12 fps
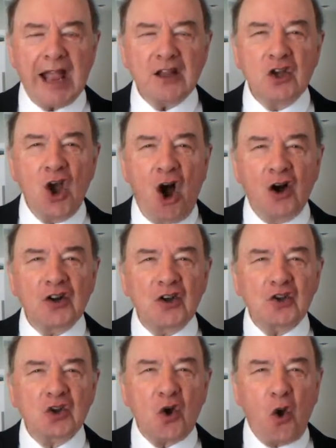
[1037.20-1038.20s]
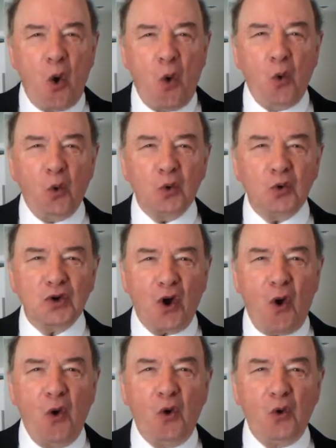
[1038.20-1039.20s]
And God has
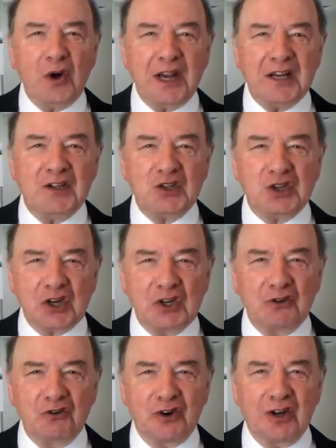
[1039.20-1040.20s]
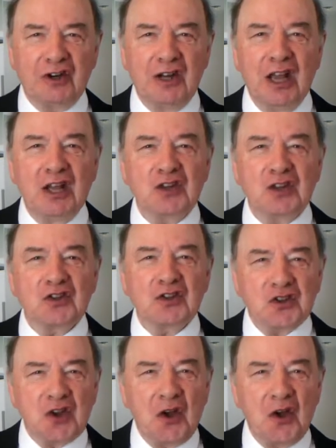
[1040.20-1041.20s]
called all his children to
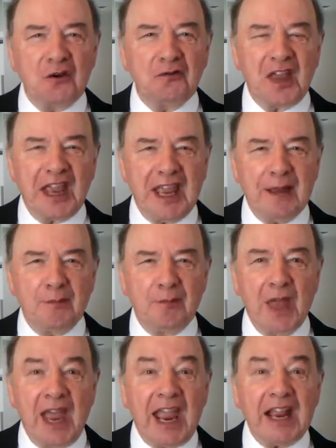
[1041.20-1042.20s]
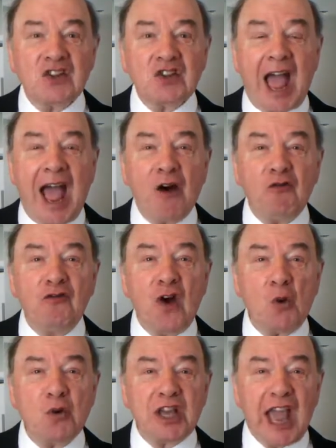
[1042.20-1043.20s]
serve him. It's our
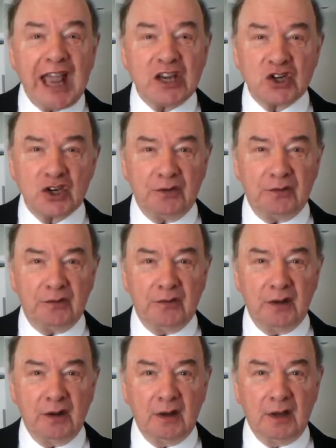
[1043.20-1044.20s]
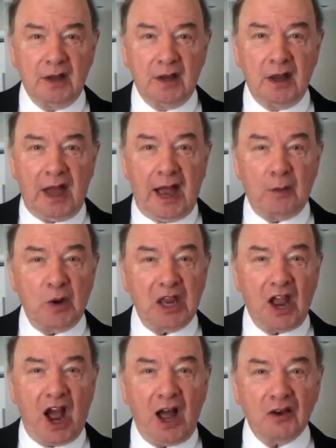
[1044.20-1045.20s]
vocation. And
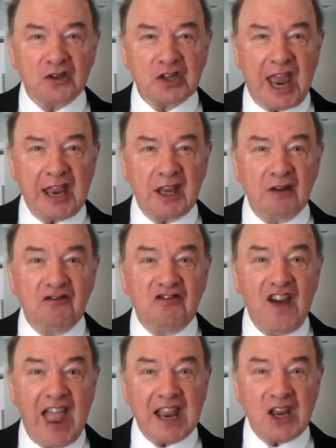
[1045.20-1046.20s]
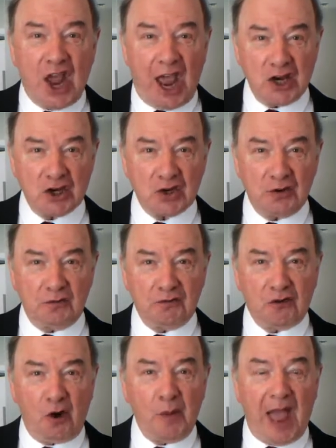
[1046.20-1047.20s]
we can't take a vacation
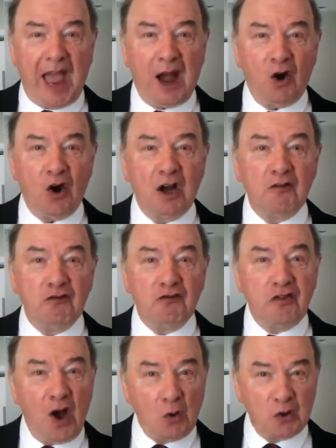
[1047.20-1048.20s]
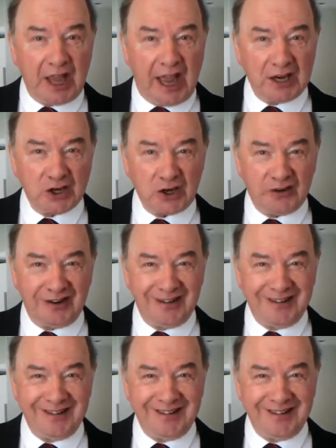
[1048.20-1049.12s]
from our vocation.